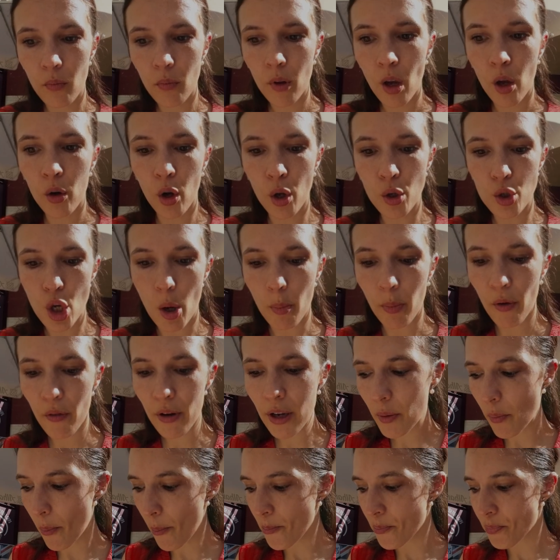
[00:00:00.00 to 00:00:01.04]
and on top of it.
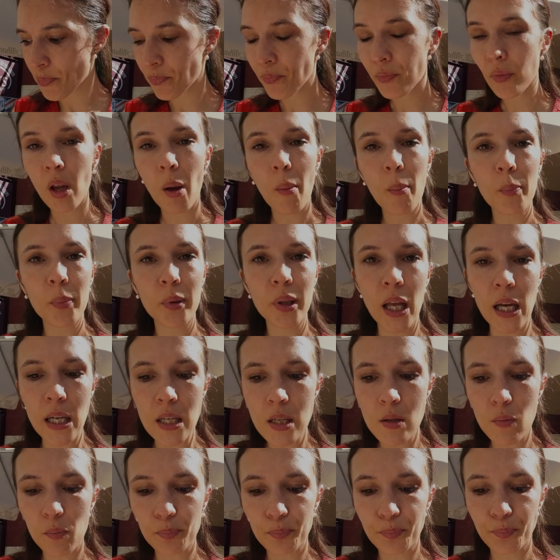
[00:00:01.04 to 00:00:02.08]
Plus,
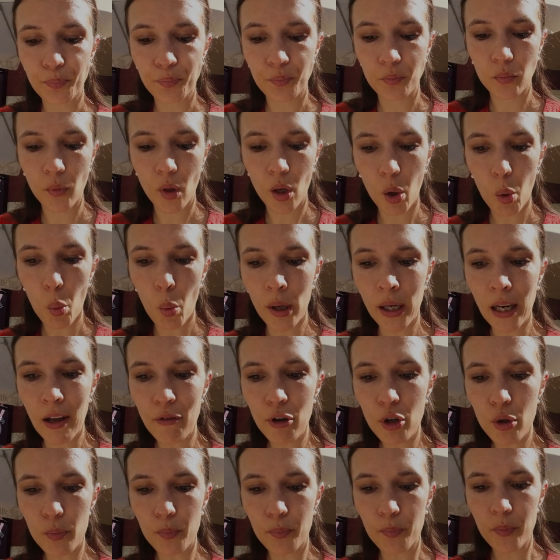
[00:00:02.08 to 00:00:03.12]

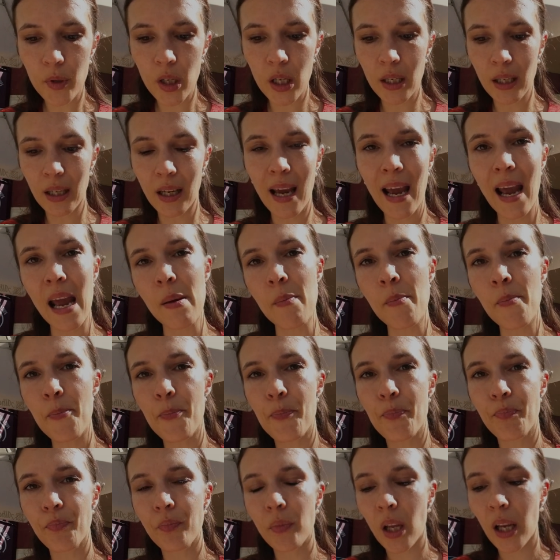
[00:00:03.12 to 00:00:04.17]
whenever it came,
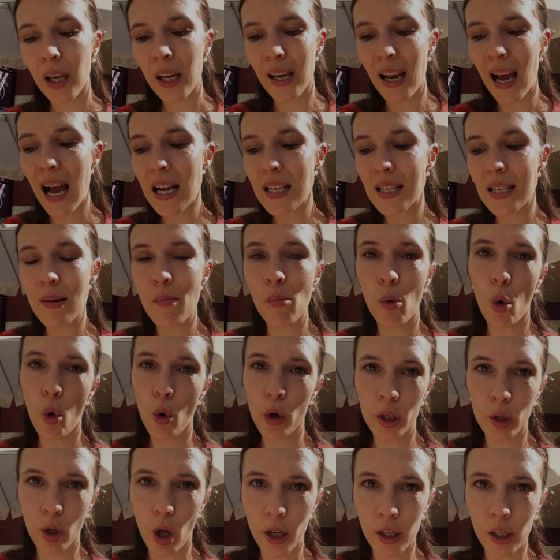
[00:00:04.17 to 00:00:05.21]
it has some
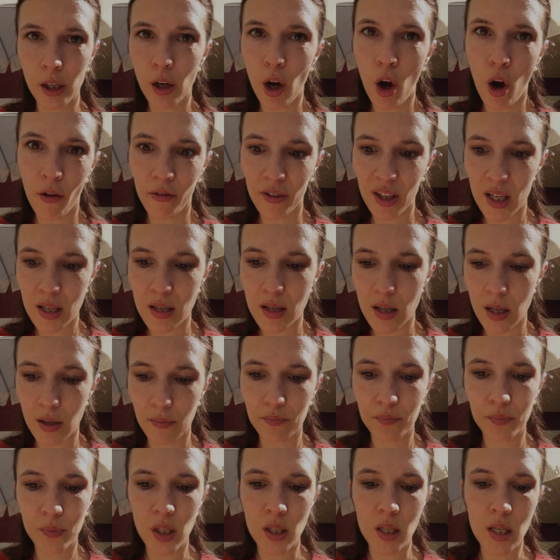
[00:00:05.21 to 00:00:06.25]
oil on it, obviously,
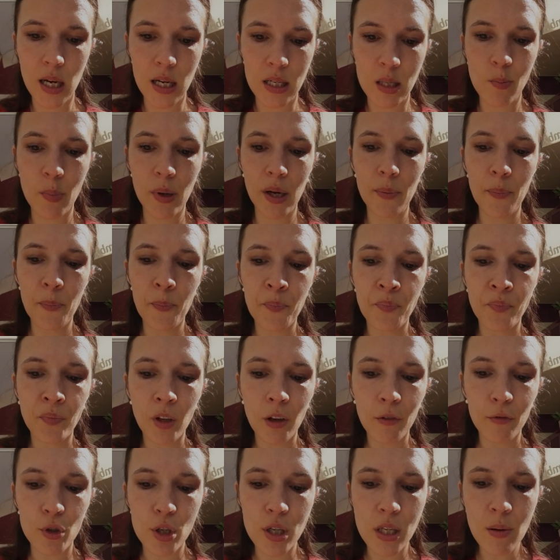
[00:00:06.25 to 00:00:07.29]
it does. But
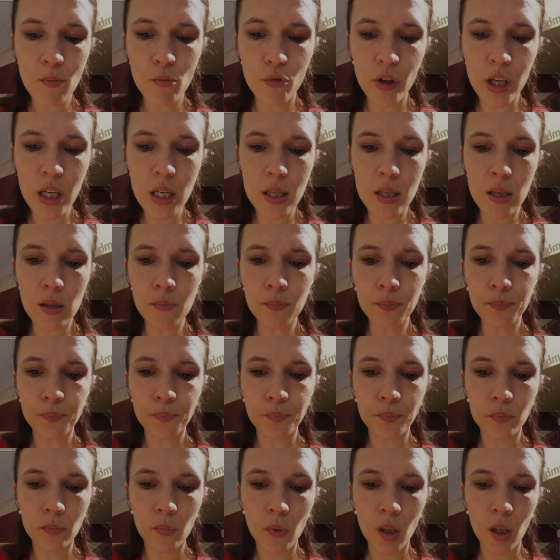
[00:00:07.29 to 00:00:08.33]
for some reason,
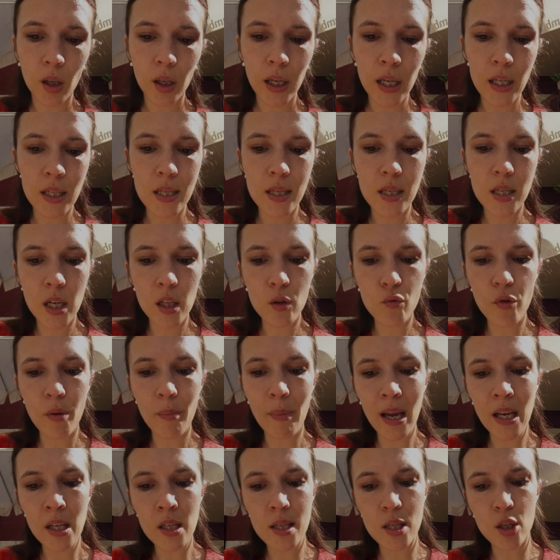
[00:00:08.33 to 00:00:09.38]
it still
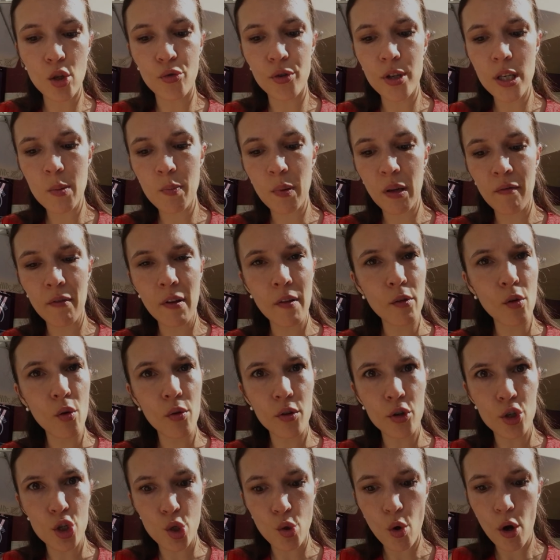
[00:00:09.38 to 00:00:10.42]
remains crispy even though
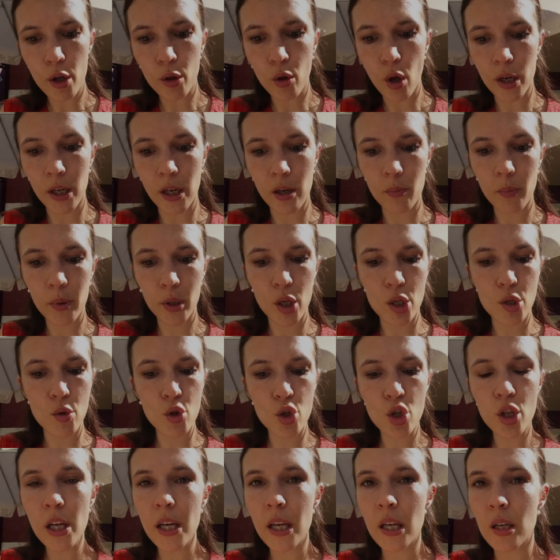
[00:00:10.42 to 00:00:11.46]
there's oil on it, because
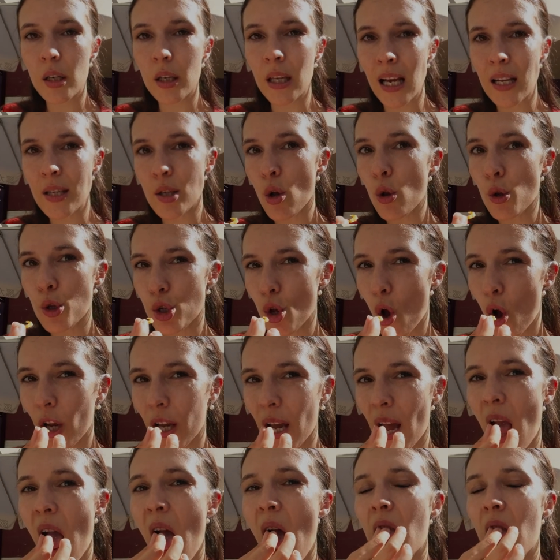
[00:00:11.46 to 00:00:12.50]
usually it gets all soggy.